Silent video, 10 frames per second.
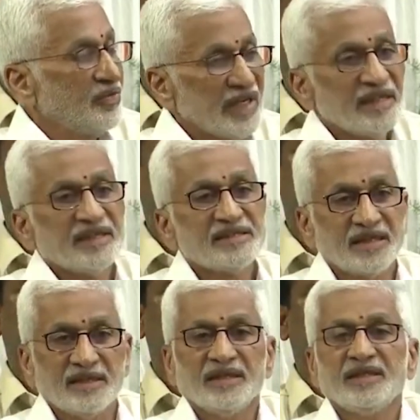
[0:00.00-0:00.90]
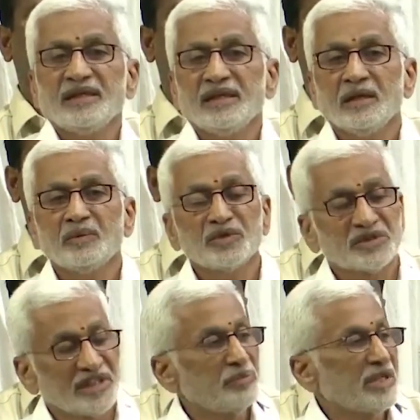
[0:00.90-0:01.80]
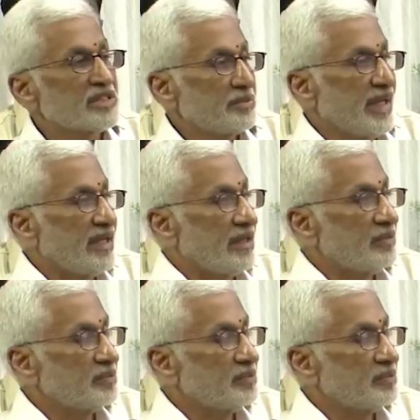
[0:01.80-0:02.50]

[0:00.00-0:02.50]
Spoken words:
Very recently, about 3 months back,